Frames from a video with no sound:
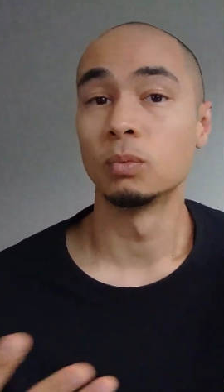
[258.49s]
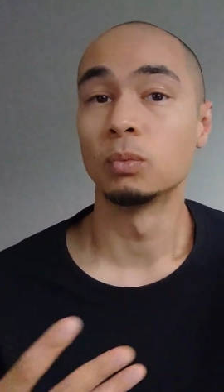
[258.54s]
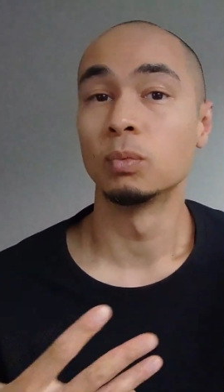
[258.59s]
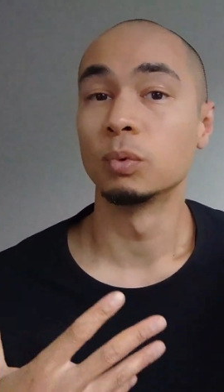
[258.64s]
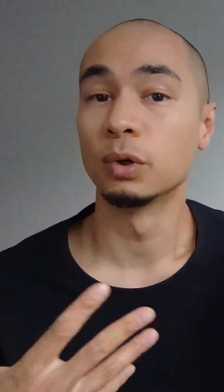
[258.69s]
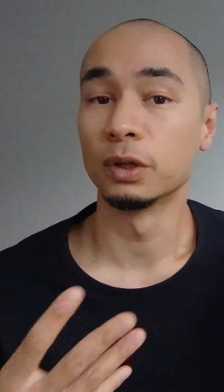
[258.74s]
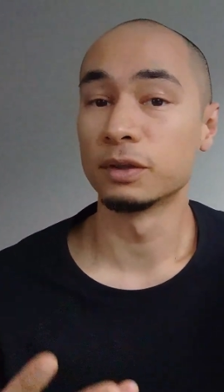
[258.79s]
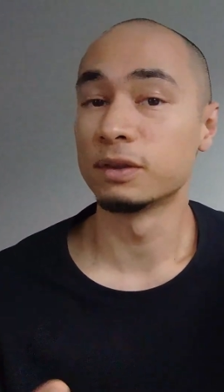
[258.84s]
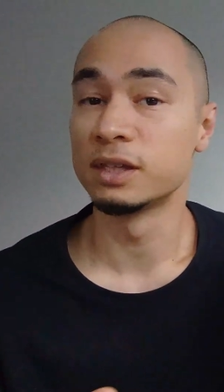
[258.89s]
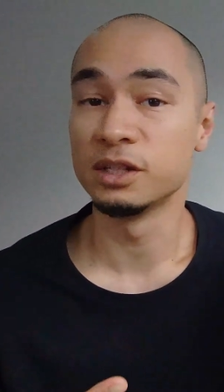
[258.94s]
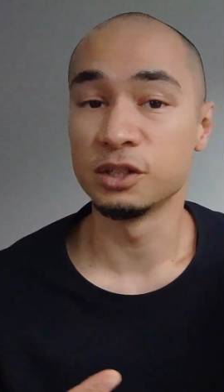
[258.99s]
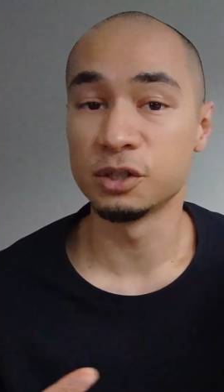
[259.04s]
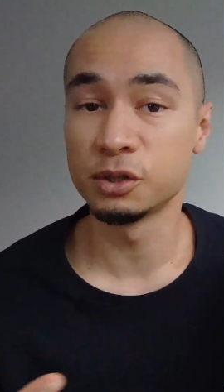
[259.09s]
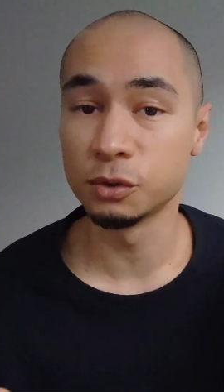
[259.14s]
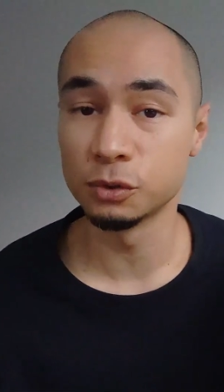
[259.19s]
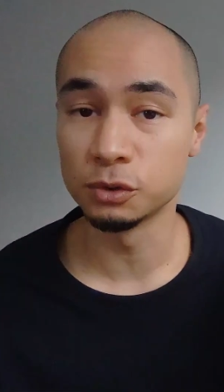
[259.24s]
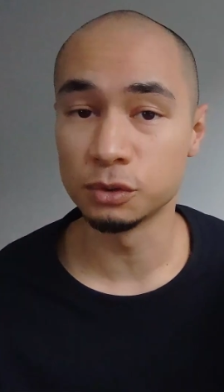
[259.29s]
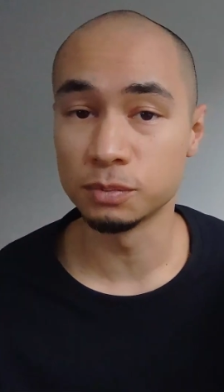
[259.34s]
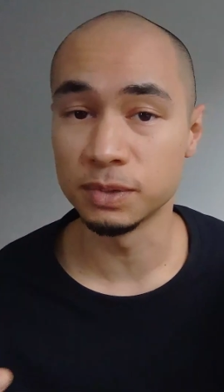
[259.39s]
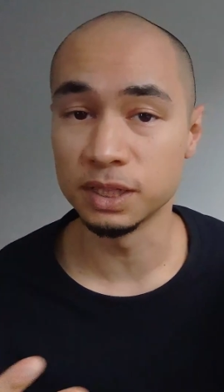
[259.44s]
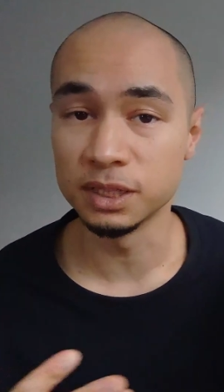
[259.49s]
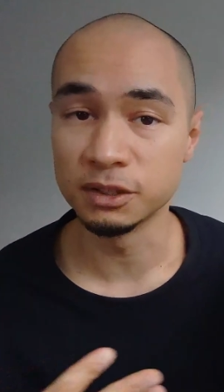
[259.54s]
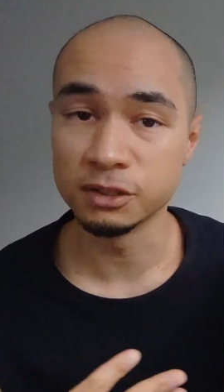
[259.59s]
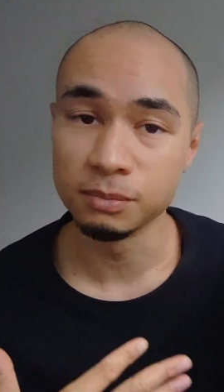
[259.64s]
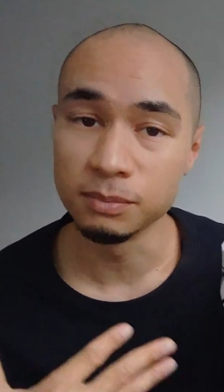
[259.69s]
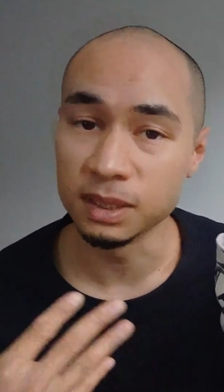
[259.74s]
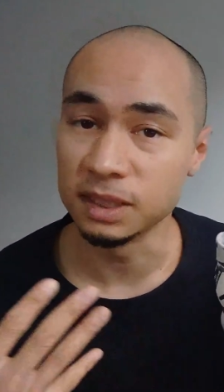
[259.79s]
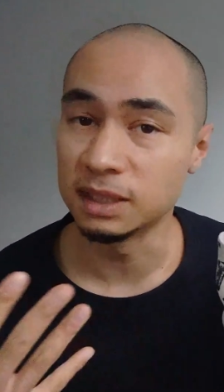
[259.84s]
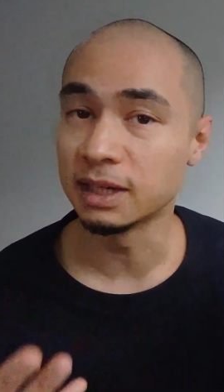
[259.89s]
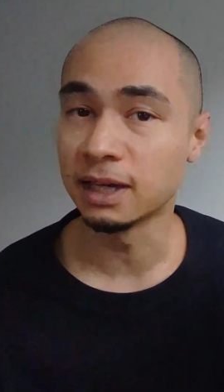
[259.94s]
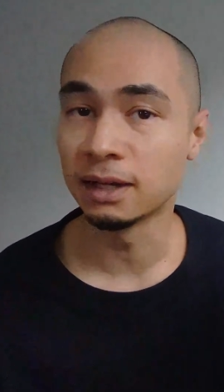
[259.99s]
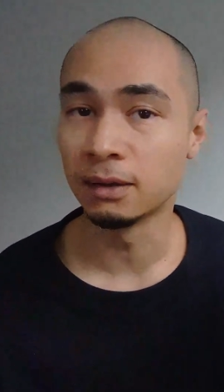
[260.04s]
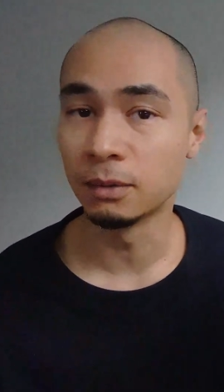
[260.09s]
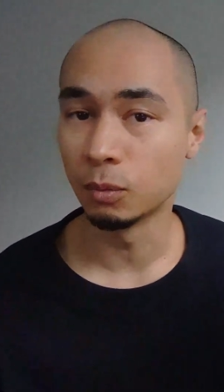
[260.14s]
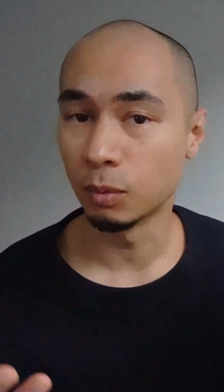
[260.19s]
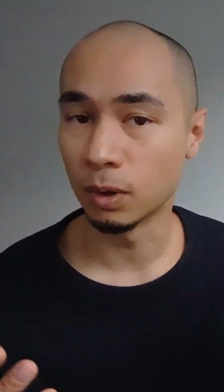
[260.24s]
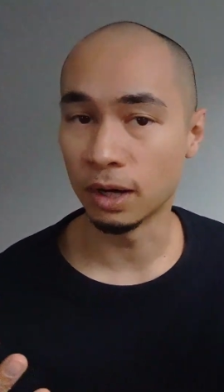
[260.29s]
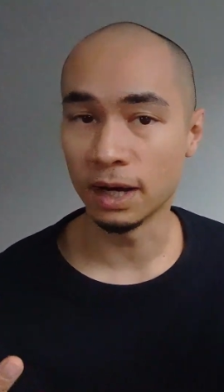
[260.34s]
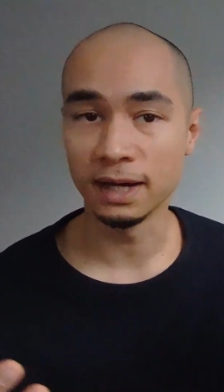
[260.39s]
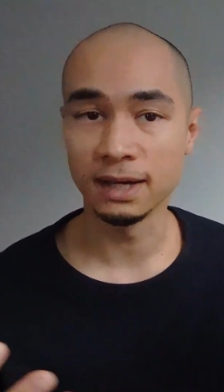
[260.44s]
what these shoes mean to me and
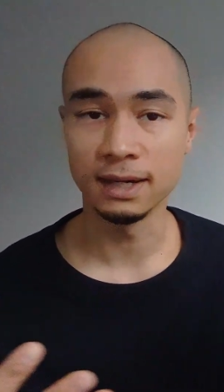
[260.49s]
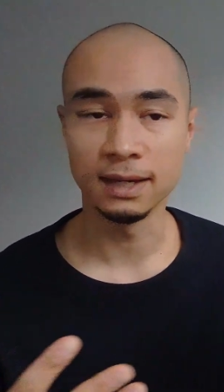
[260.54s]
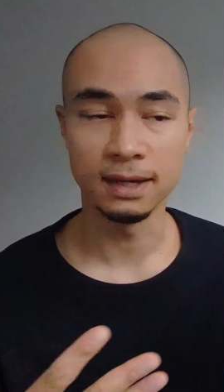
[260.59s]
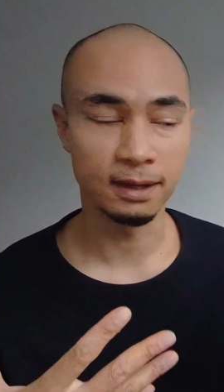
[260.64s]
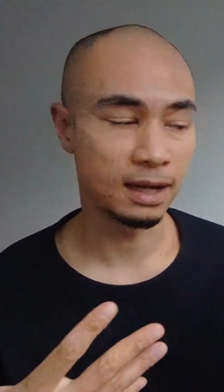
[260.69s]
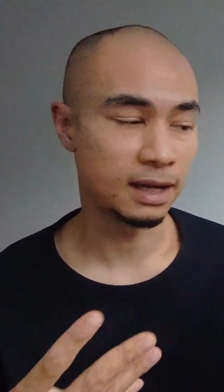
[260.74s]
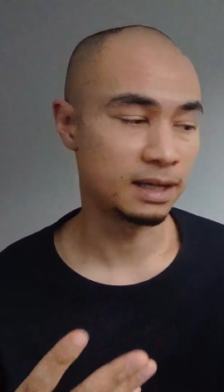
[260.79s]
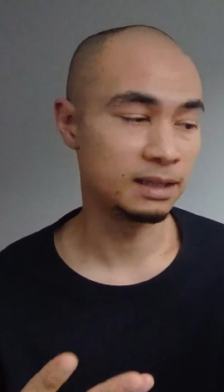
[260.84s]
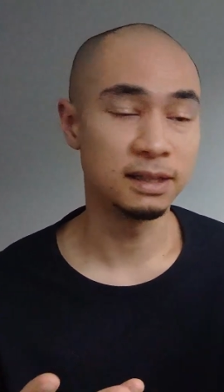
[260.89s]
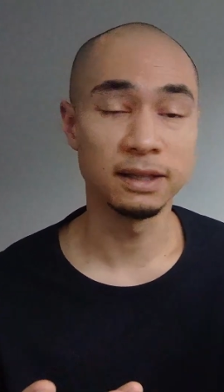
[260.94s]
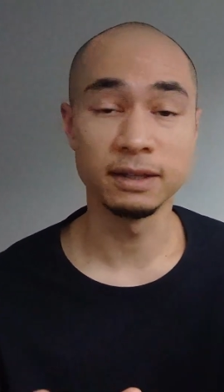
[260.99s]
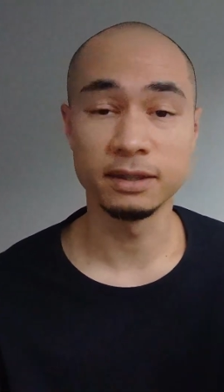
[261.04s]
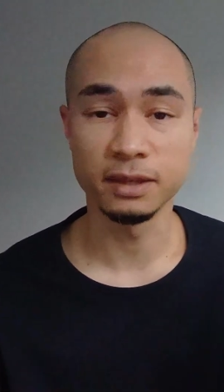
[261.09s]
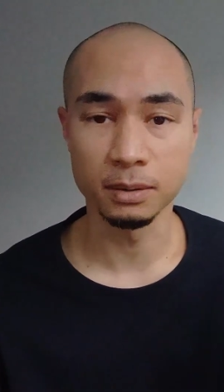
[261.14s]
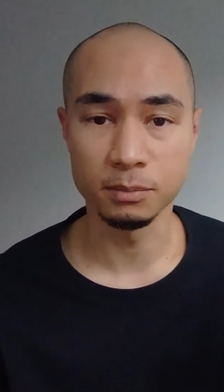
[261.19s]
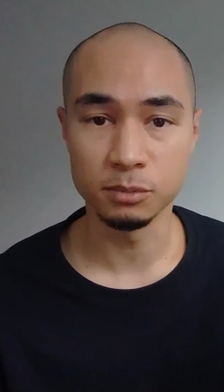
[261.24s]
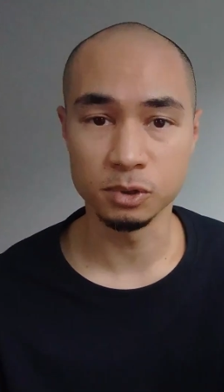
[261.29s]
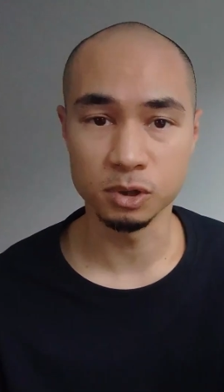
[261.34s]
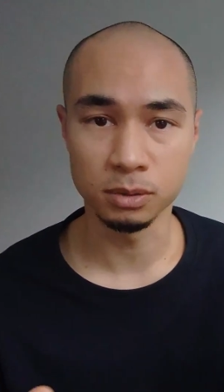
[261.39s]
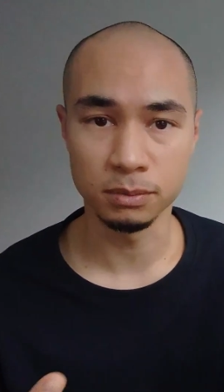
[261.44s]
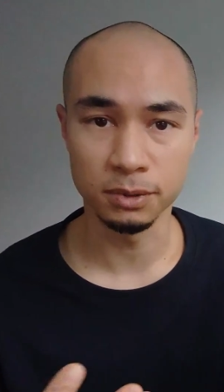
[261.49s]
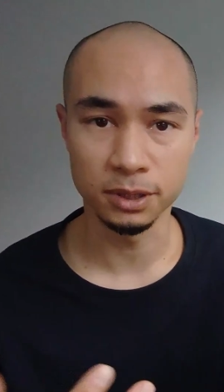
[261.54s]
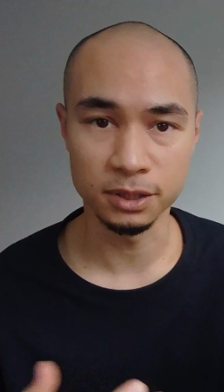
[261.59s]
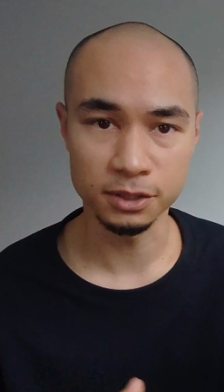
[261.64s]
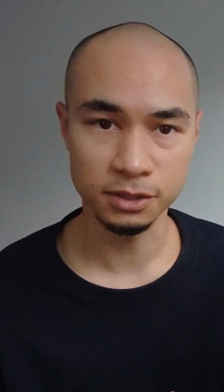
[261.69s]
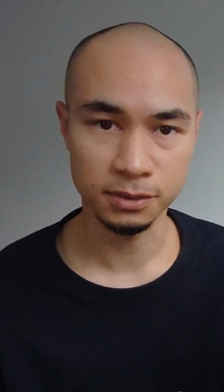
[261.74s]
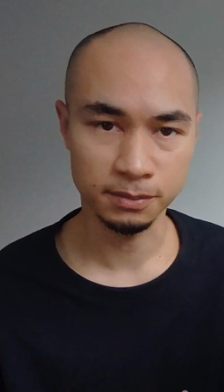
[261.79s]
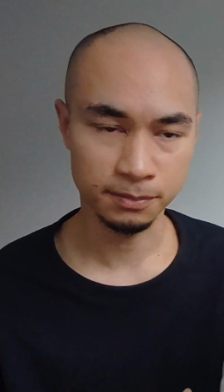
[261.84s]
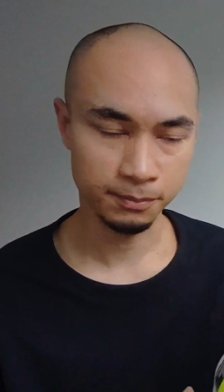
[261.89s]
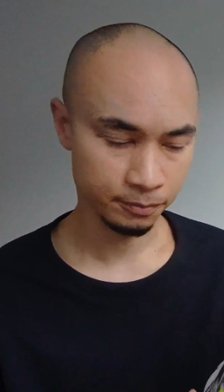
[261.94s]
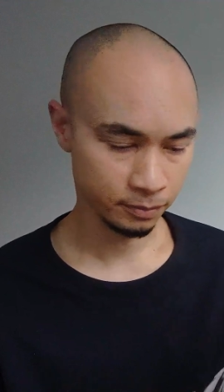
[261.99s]
why I like them so much.